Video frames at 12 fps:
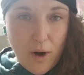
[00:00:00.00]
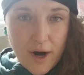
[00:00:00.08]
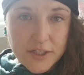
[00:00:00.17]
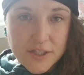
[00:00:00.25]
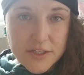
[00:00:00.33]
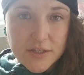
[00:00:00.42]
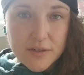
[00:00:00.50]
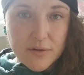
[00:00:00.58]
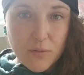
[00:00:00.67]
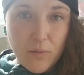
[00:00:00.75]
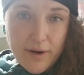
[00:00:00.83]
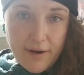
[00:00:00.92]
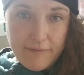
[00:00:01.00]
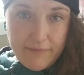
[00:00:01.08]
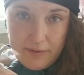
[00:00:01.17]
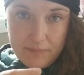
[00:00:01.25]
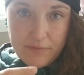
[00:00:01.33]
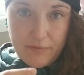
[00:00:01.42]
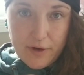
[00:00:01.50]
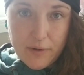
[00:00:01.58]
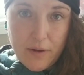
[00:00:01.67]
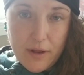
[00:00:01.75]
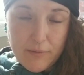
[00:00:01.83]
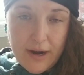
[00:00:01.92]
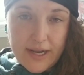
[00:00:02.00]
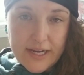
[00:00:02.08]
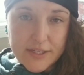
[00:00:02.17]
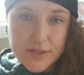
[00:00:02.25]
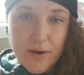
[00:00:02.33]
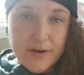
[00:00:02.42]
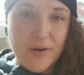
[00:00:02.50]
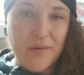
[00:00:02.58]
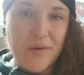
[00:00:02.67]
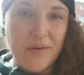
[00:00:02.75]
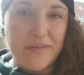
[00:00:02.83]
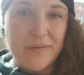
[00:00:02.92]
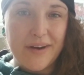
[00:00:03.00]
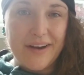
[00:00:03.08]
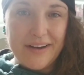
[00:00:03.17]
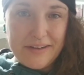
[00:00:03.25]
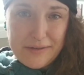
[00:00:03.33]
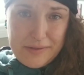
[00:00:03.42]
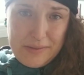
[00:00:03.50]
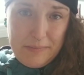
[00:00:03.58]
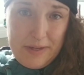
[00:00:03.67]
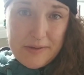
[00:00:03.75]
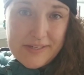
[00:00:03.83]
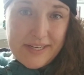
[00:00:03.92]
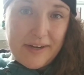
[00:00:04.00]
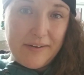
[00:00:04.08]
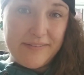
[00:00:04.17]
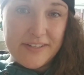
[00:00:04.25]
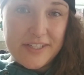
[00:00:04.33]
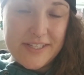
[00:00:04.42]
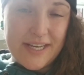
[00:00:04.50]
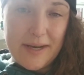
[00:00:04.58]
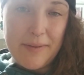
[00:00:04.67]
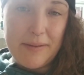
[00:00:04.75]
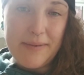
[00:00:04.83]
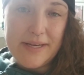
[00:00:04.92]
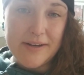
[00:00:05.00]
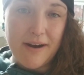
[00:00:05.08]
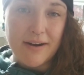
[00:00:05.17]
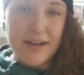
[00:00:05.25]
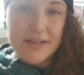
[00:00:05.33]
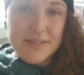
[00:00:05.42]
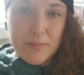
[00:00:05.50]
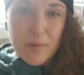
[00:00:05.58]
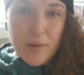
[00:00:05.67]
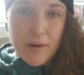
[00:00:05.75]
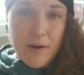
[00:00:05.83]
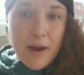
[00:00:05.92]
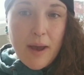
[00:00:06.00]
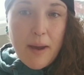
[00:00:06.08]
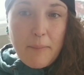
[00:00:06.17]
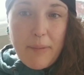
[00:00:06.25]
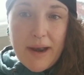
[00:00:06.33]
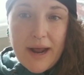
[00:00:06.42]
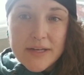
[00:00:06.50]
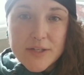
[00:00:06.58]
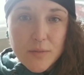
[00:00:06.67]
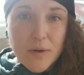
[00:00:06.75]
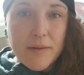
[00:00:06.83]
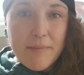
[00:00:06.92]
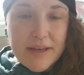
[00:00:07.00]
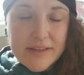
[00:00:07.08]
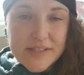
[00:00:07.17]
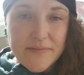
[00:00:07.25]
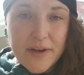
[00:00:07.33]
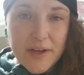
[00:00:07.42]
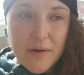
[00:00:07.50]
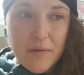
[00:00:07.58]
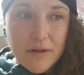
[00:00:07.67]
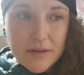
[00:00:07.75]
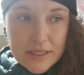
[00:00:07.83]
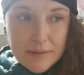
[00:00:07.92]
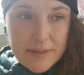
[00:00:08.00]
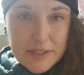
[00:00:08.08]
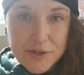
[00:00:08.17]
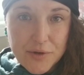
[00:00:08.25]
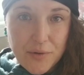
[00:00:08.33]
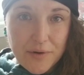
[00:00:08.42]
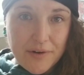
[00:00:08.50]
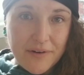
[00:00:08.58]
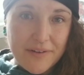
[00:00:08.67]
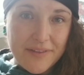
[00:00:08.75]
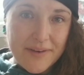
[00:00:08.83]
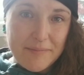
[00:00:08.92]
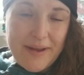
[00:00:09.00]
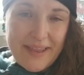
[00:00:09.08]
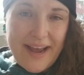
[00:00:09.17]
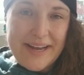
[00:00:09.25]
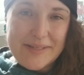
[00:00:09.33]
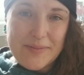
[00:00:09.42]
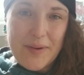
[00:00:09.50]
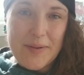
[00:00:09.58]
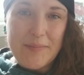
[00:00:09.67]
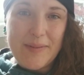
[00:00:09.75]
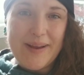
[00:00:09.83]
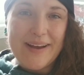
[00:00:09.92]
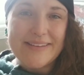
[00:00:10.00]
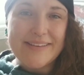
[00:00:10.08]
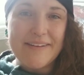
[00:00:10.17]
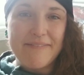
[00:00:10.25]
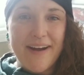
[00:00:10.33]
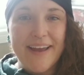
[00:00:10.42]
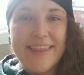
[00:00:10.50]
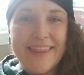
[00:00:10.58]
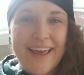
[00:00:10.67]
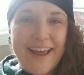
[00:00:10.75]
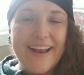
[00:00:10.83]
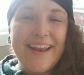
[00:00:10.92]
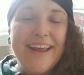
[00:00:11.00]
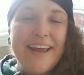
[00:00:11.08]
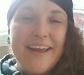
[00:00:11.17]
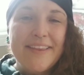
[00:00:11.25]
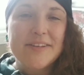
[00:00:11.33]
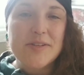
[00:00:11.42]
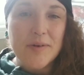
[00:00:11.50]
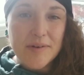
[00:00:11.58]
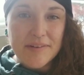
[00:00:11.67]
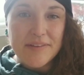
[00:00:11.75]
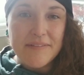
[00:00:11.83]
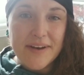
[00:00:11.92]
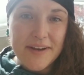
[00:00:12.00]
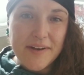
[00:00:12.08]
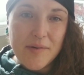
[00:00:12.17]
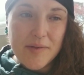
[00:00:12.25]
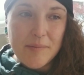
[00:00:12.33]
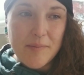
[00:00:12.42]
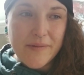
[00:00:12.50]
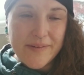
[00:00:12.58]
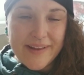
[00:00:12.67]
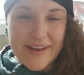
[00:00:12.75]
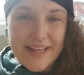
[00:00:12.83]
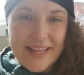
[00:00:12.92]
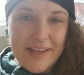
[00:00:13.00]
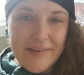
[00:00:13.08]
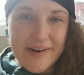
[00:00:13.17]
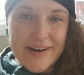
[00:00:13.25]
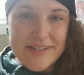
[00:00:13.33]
watched what I filmed for you already, so I don't know if we're gonna do some music or if it's just gonna be me talking some more, but I do want to make this video a little bit shorter than my last one, because I find that the shorter the video, the more likely